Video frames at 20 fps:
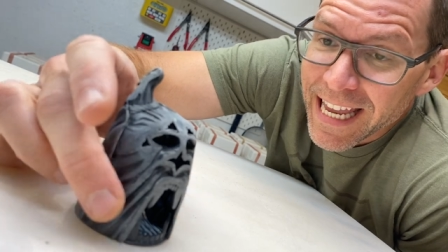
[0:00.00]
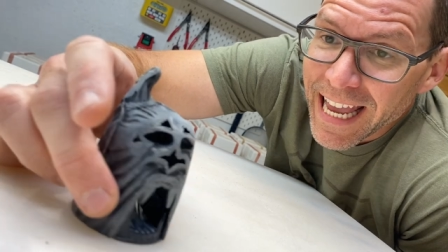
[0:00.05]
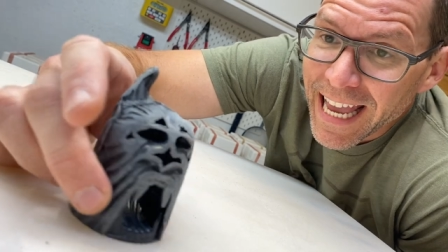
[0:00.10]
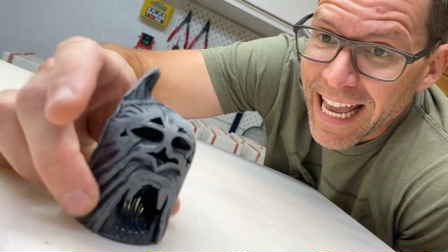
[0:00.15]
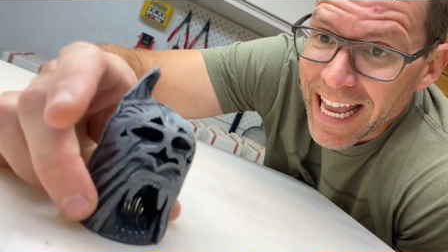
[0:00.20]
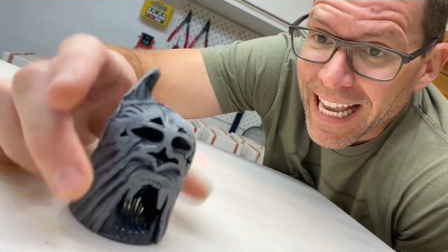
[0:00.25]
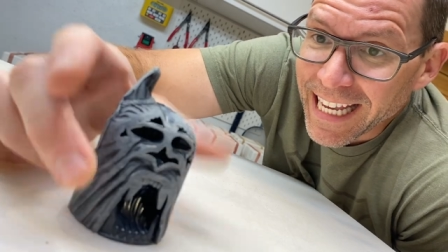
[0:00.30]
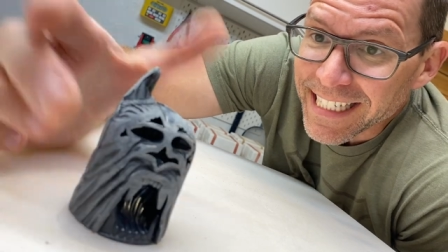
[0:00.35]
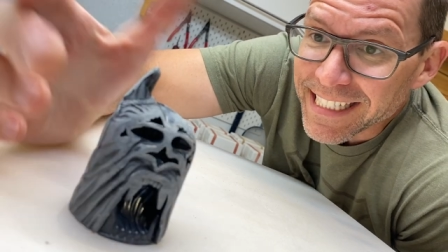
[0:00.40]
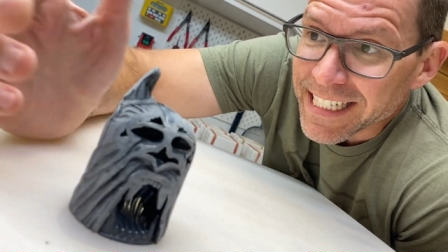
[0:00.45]

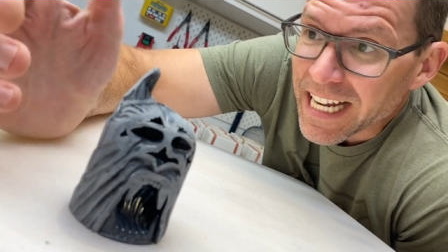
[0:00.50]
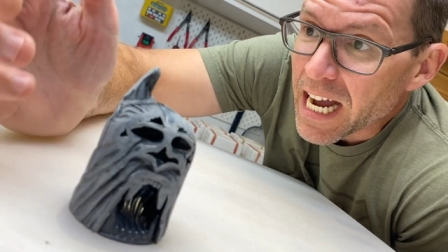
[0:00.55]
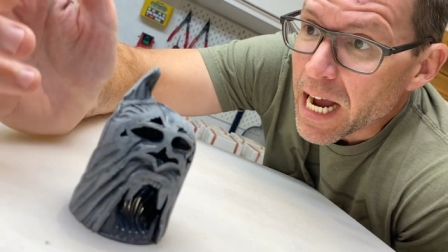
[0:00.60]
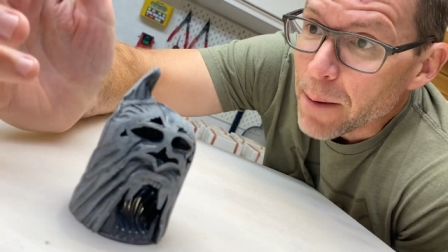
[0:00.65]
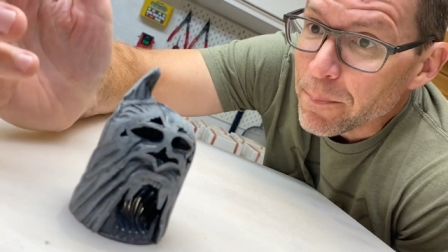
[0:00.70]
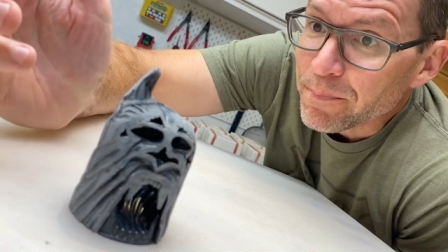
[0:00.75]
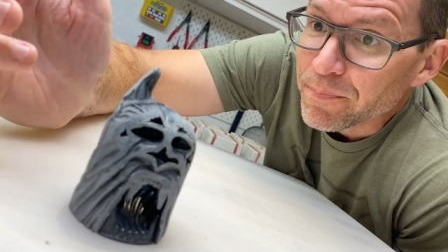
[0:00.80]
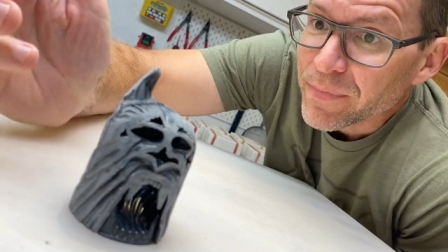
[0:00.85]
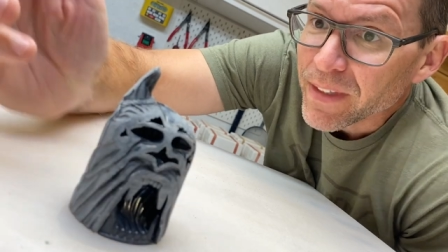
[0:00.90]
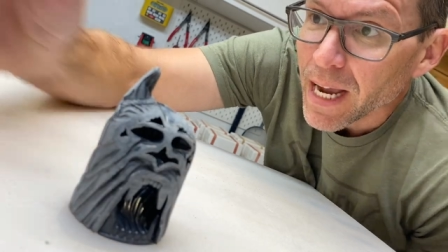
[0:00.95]
And
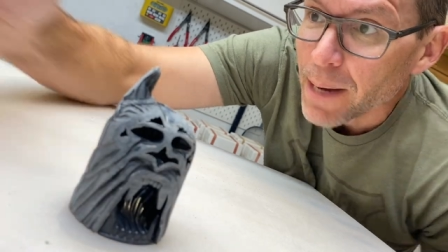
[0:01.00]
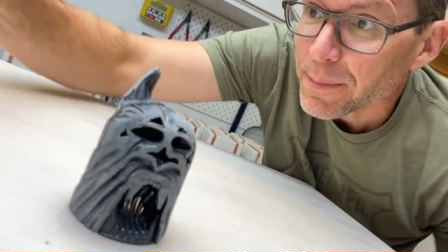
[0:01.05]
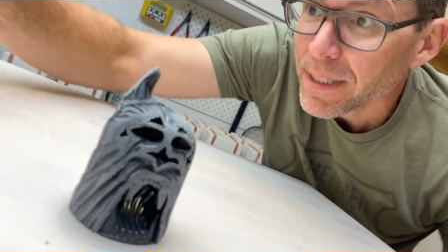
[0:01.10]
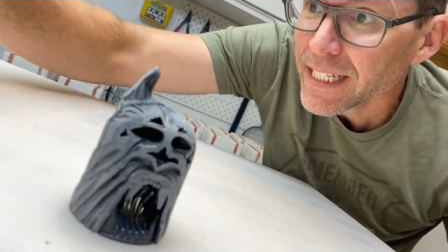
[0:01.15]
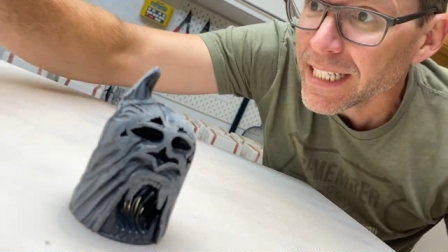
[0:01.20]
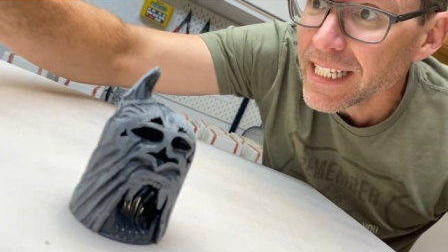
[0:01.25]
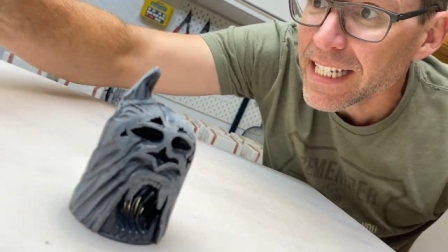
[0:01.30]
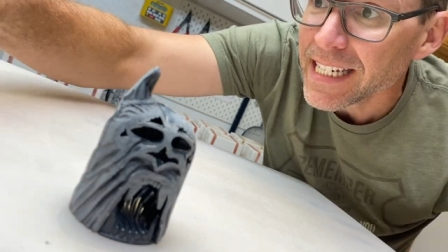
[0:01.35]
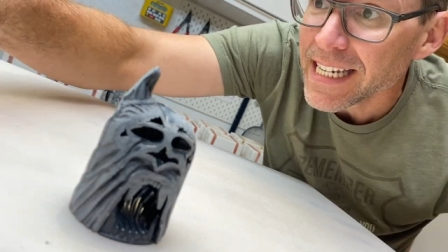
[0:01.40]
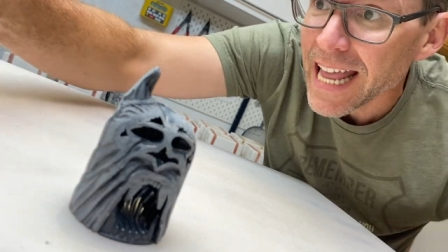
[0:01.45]
I'm gonna
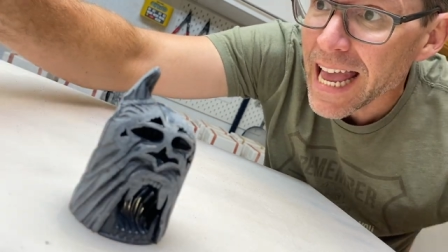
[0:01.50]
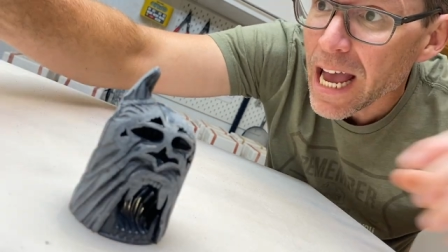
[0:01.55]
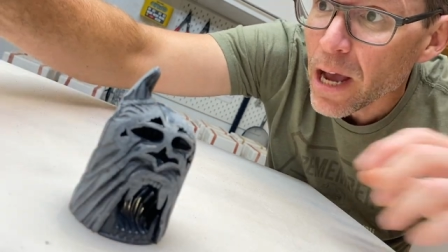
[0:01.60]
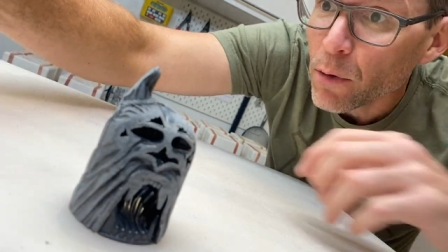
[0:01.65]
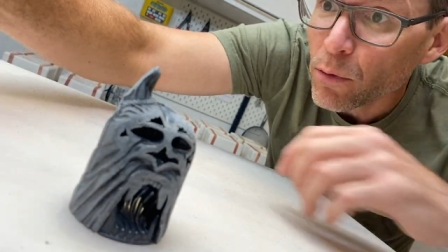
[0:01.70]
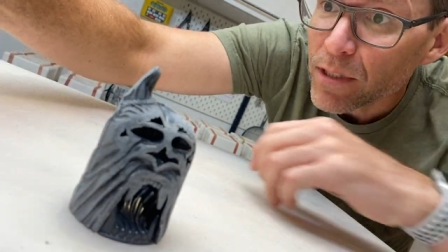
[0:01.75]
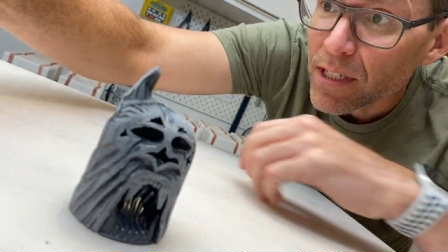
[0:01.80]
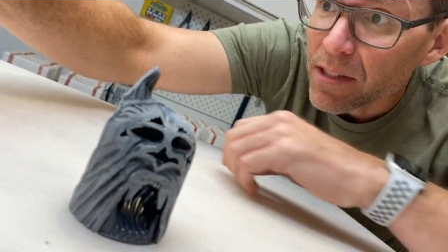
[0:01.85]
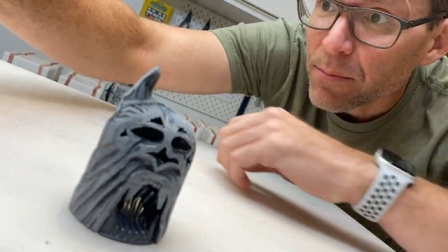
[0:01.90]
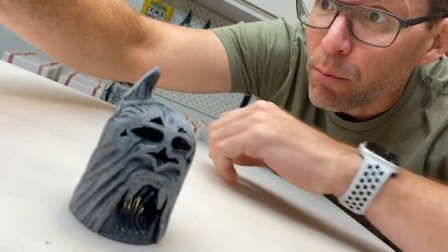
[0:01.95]
get now
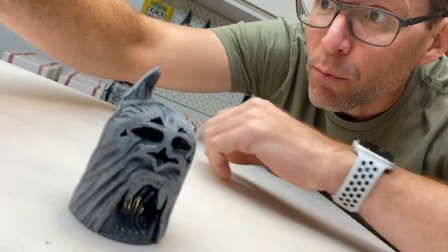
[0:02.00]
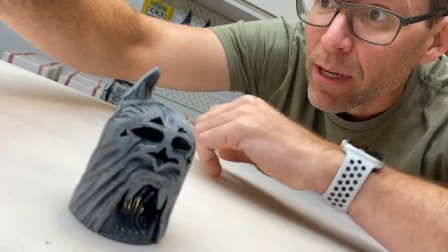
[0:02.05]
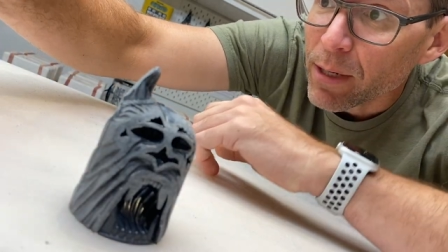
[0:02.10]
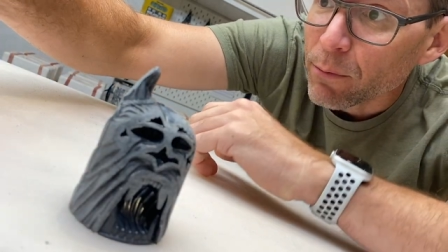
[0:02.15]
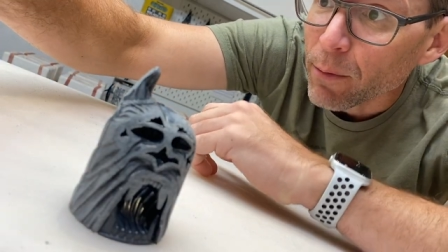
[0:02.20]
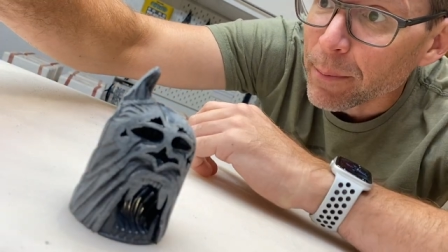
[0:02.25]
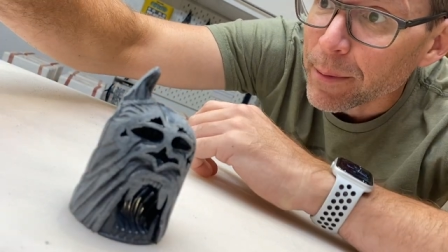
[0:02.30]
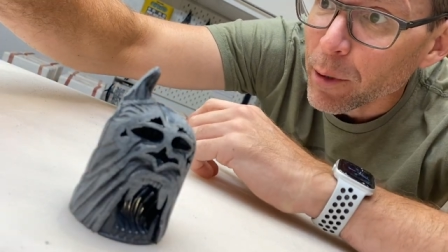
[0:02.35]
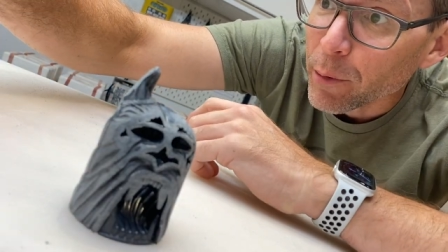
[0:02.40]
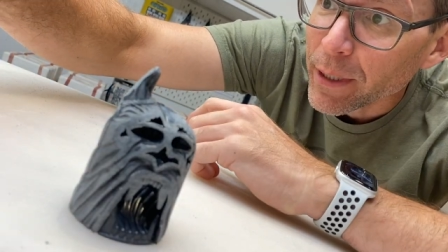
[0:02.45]
to the point
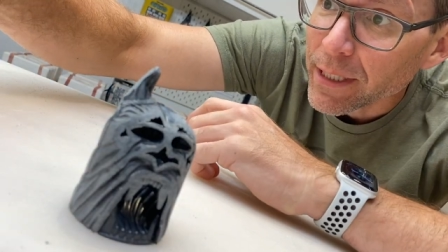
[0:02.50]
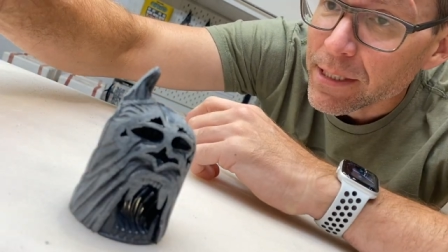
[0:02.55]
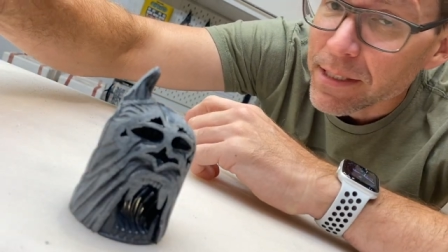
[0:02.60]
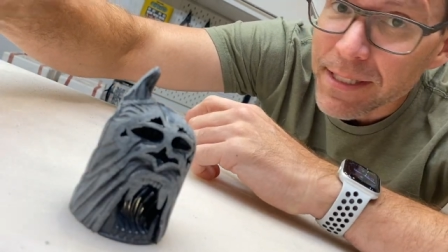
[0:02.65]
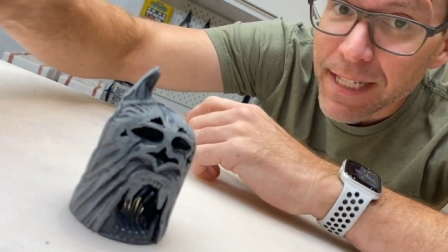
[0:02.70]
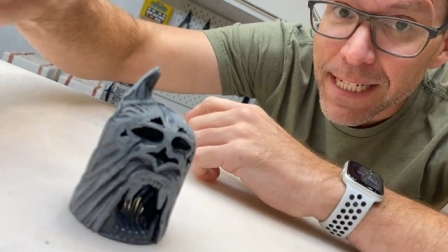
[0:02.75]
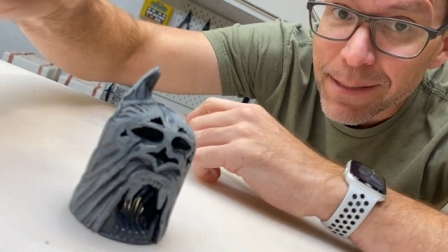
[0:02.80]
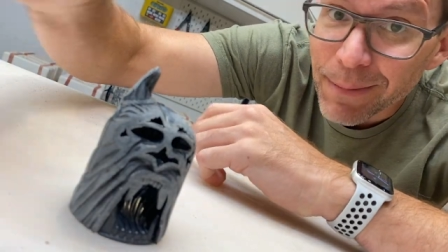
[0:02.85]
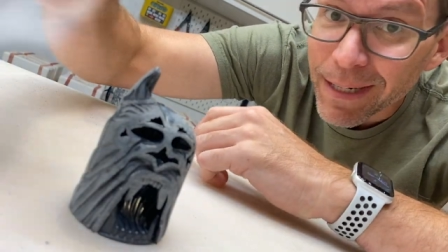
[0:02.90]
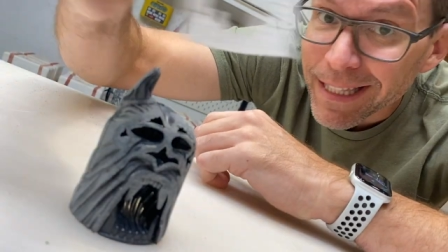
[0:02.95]
where I'm going to
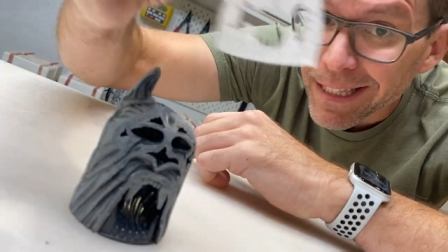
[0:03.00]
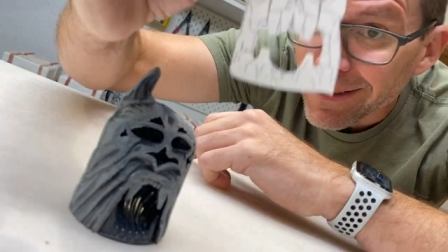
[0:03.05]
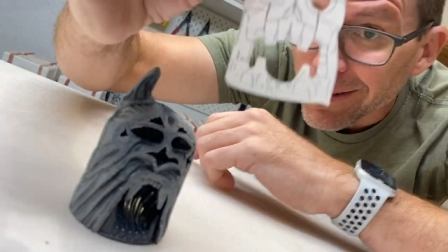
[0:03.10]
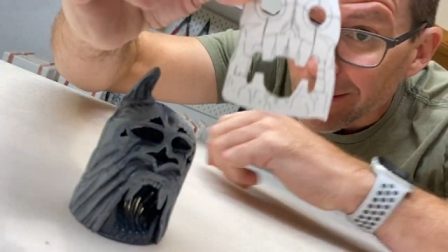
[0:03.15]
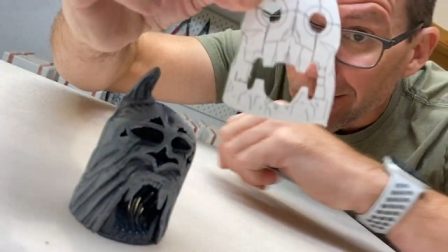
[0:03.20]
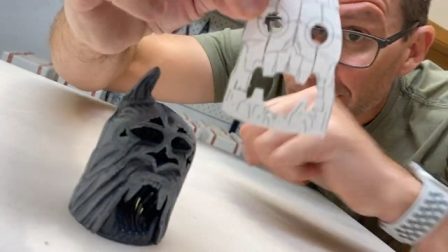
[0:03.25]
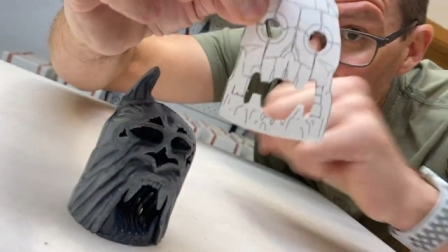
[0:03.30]
take my little